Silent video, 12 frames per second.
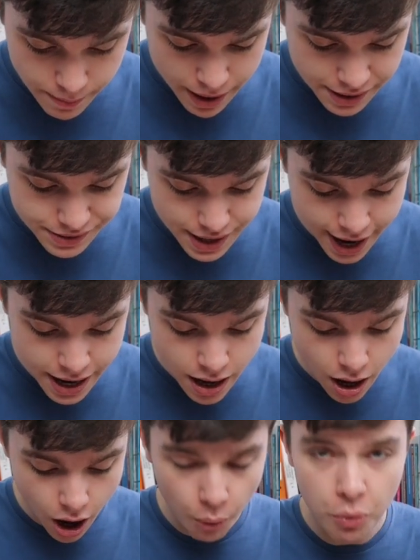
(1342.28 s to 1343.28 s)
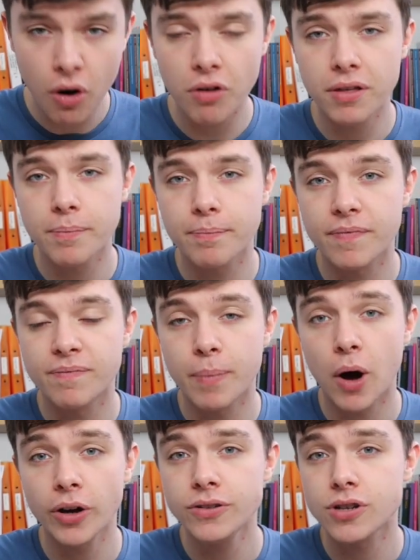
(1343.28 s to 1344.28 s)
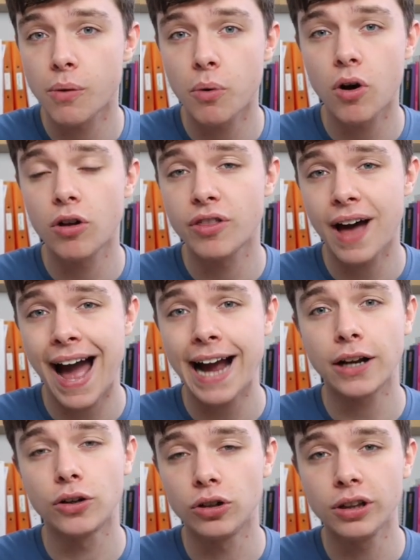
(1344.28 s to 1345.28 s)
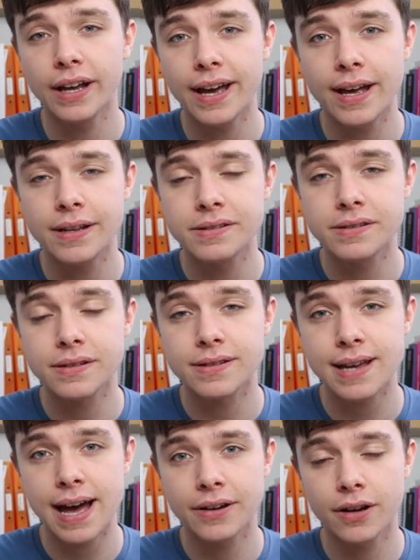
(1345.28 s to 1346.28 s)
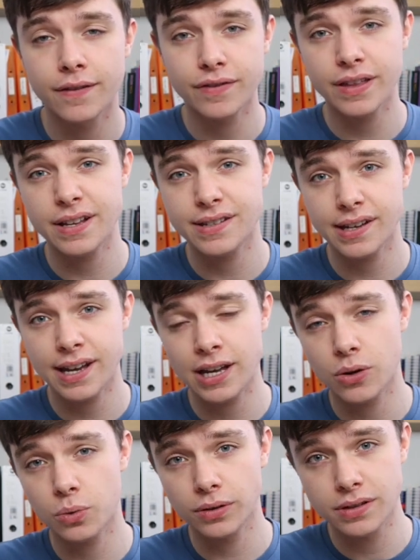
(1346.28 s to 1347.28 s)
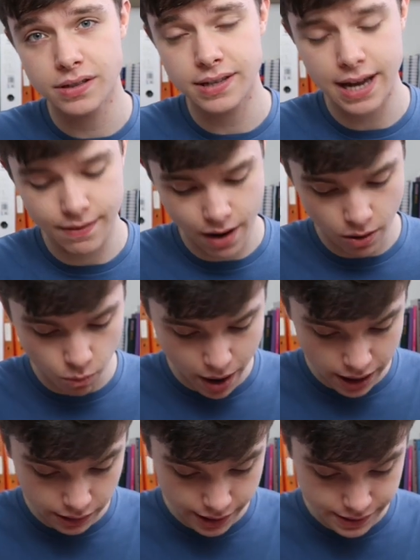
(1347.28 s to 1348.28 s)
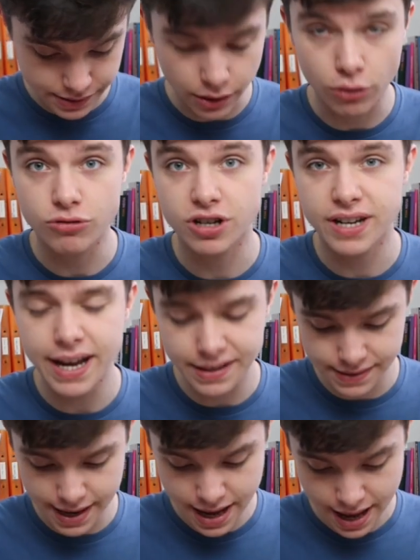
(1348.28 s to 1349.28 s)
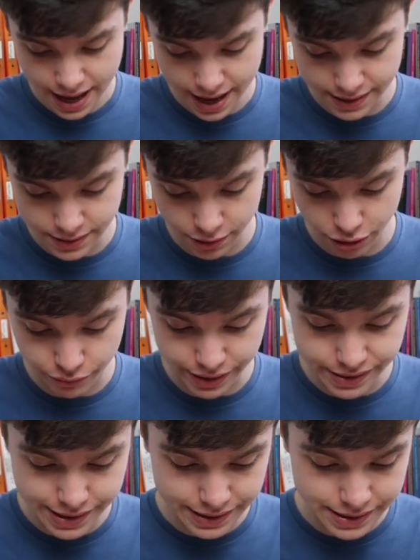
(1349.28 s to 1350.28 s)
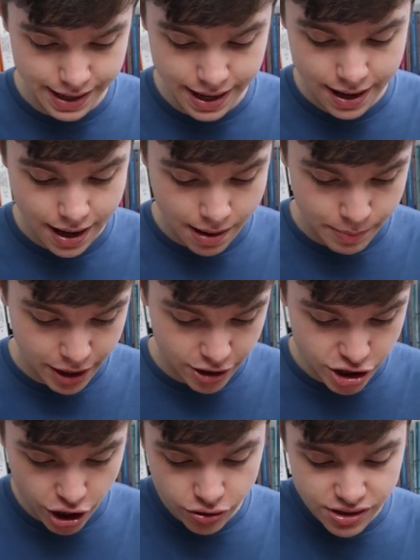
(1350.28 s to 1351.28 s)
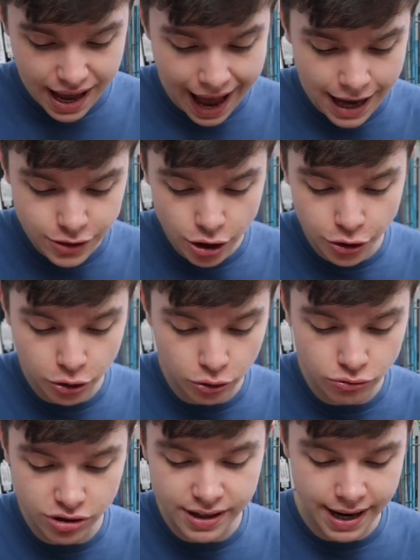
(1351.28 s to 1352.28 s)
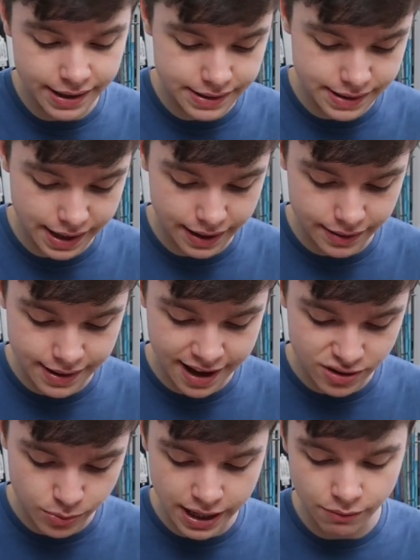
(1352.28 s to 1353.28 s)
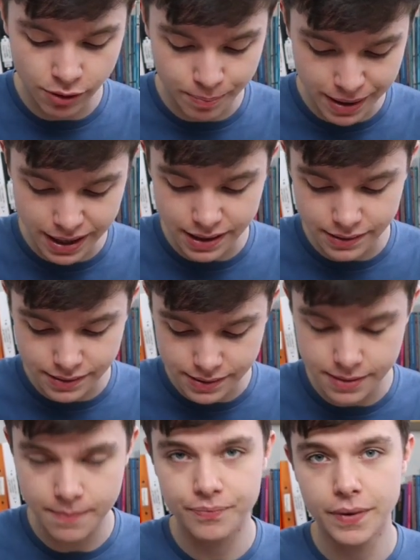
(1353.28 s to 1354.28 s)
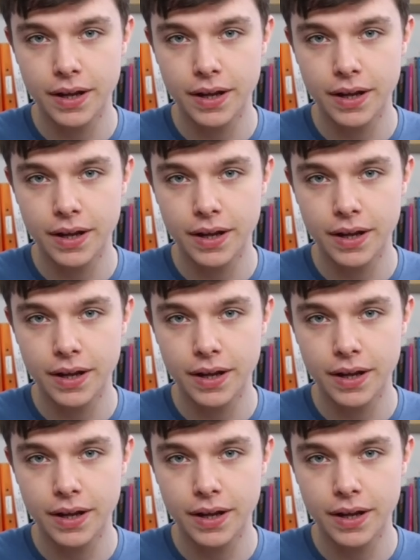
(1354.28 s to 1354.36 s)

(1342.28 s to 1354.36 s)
it might say, oh, what other point or what other angle is tan of theta equal to 0? Well, it's 180, it's at 360, because you can just add on 180, because that's when it repeats.